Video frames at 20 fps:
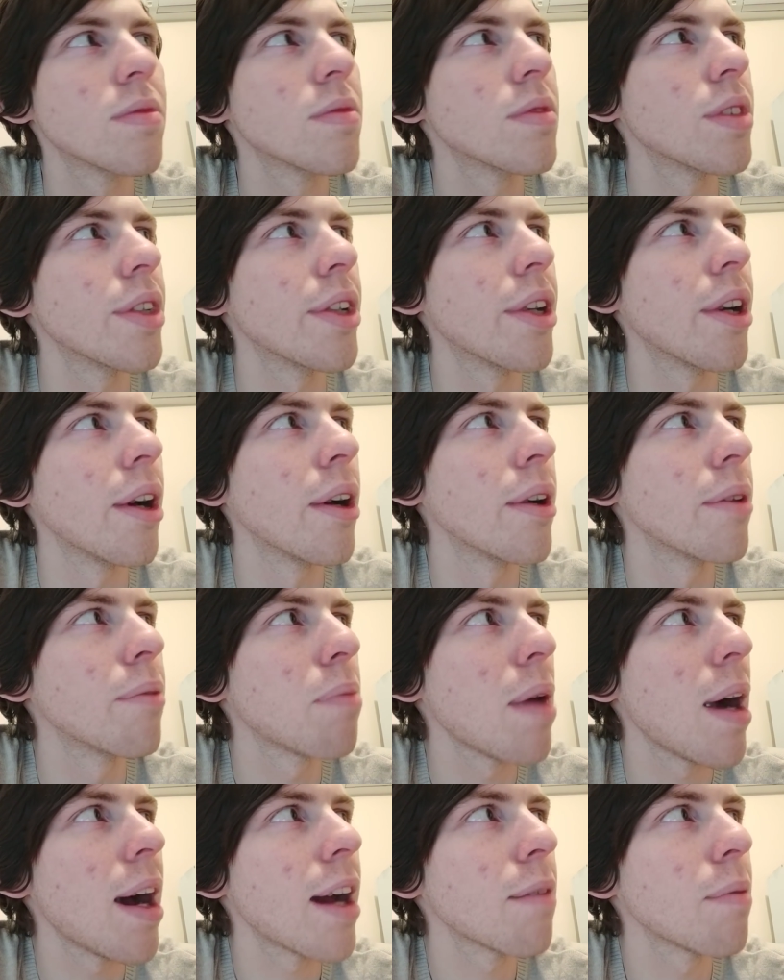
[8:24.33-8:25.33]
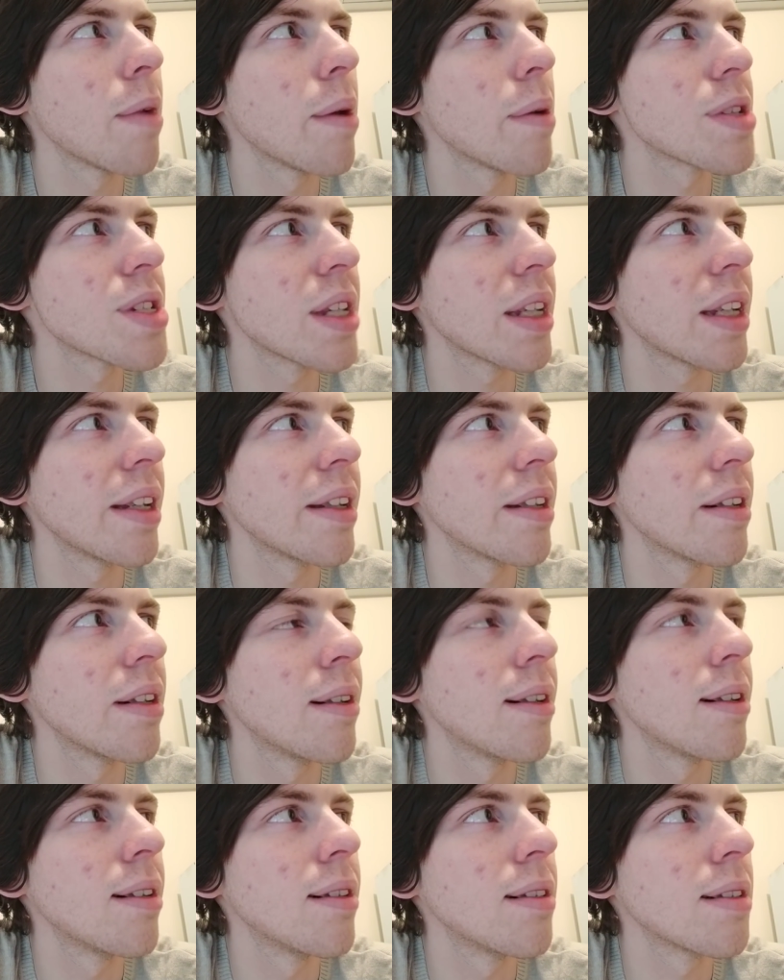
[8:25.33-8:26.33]
You know, part of me was thinking,
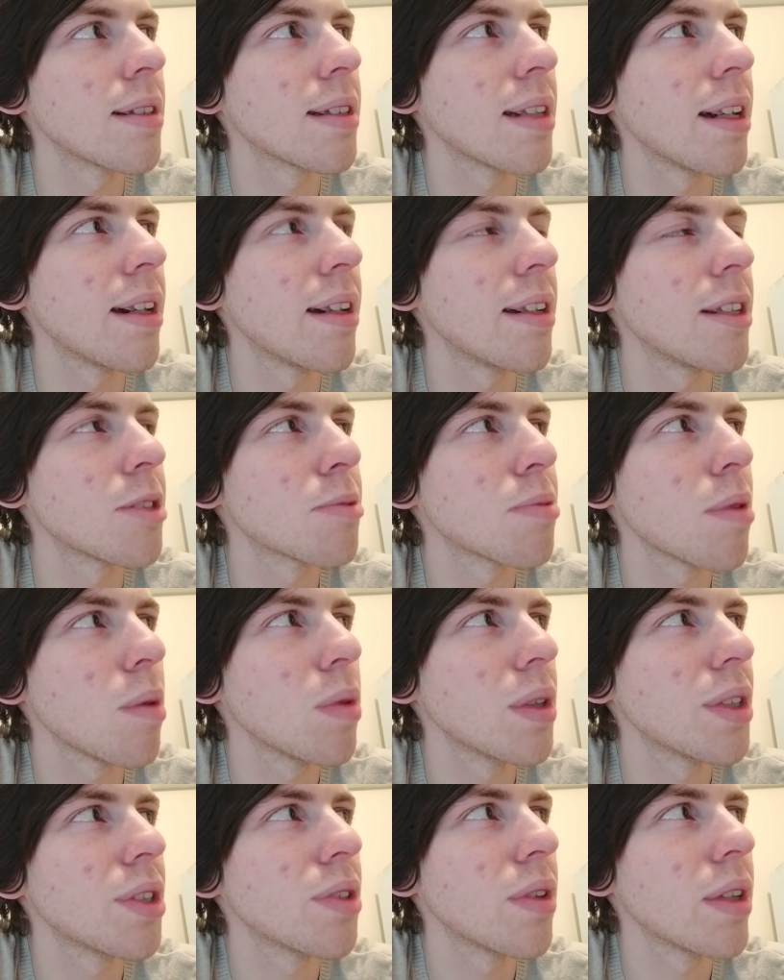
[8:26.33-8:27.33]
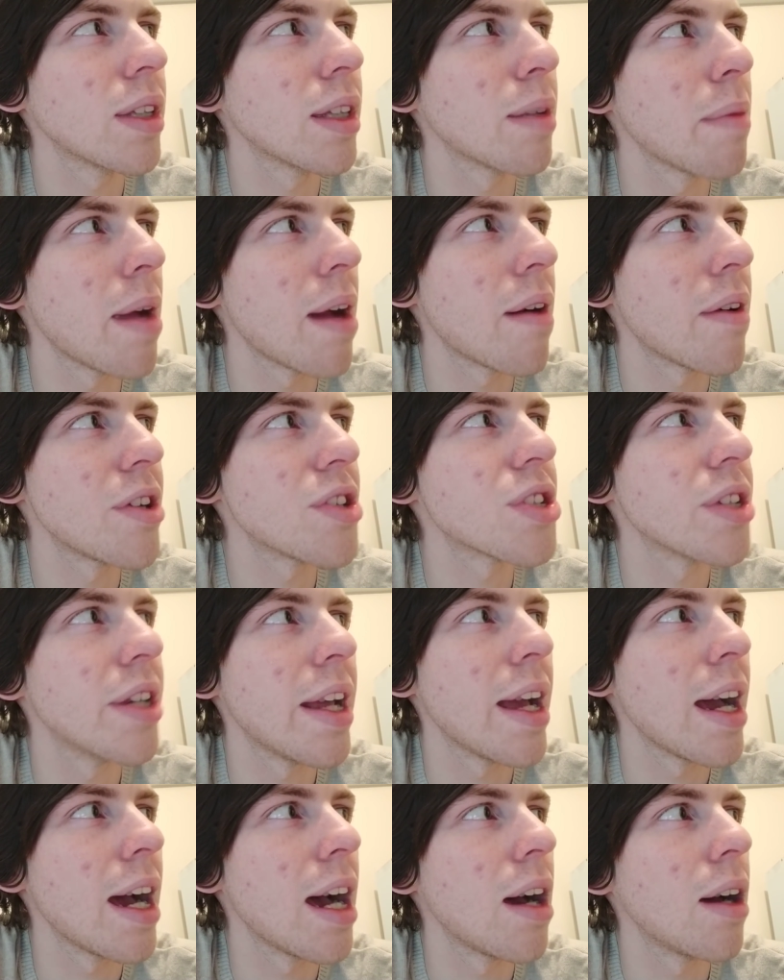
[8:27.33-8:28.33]
oh, okay, he's probably doing the marriage
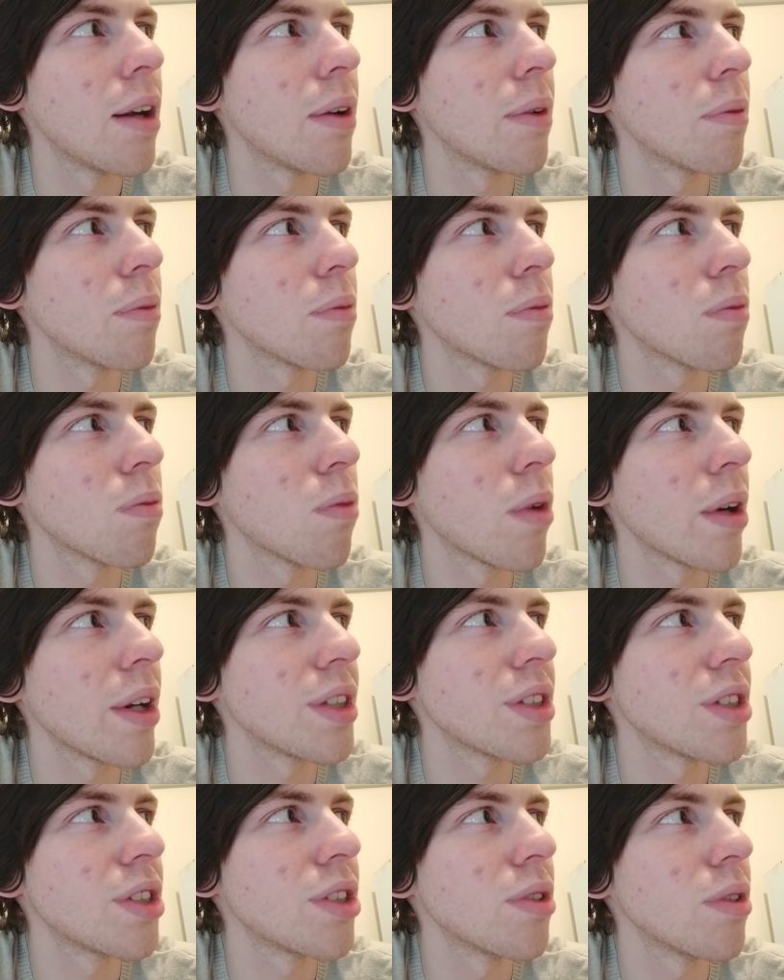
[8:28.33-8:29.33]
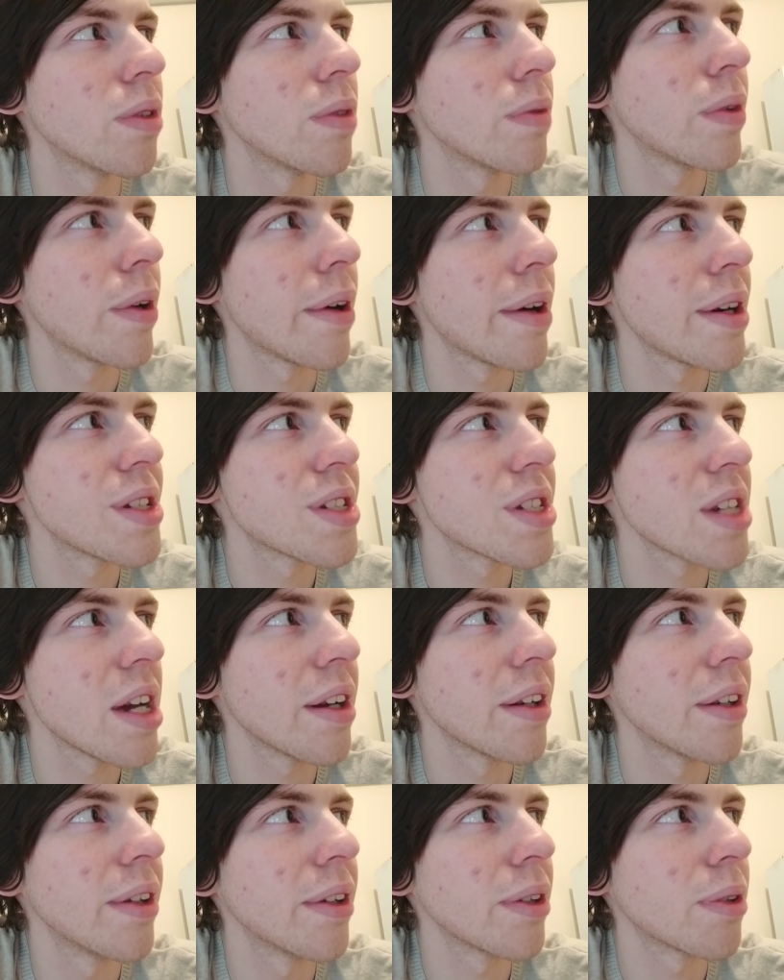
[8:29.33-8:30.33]
now and wanting to do it very
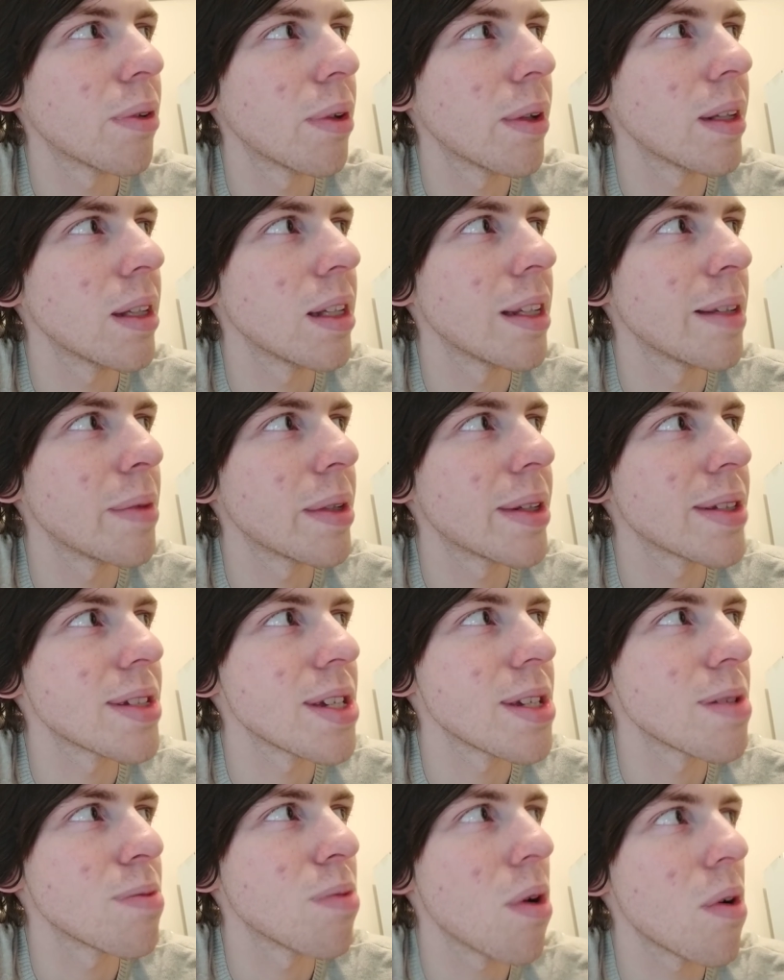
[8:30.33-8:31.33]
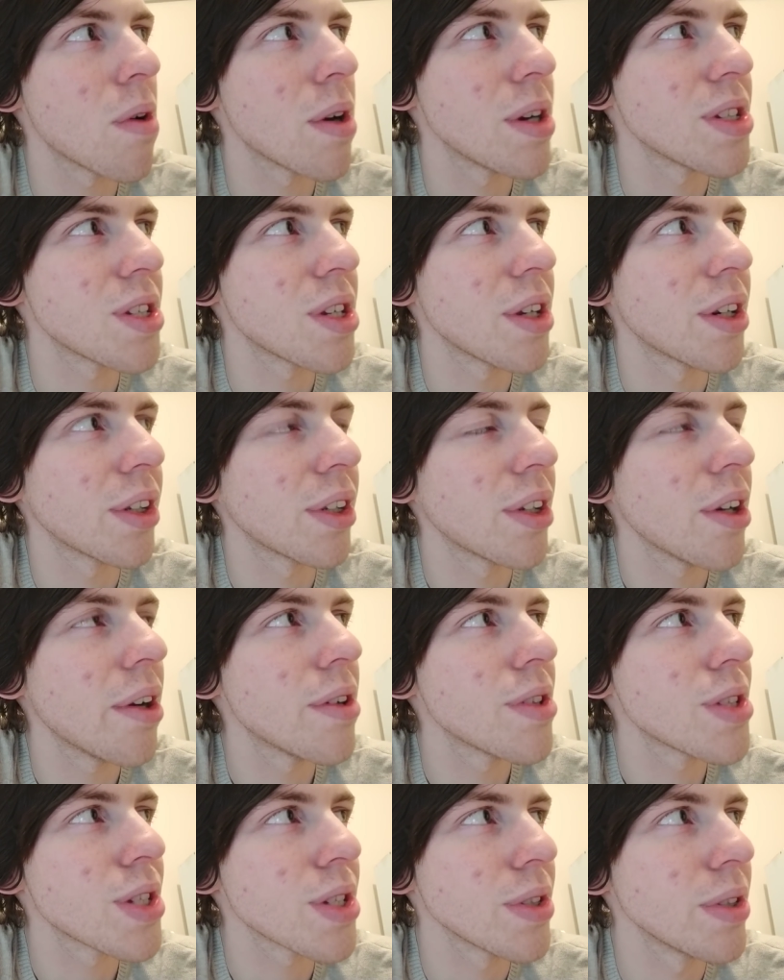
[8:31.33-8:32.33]
sudden and quickly because he's worried he's going to
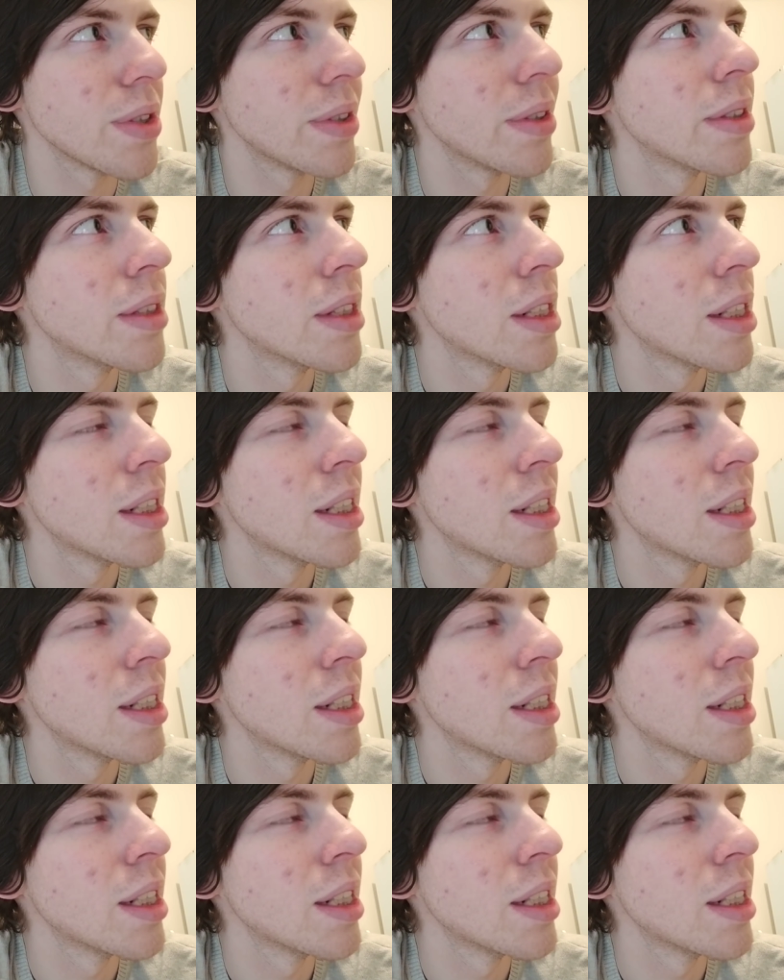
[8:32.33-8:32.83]
go soon.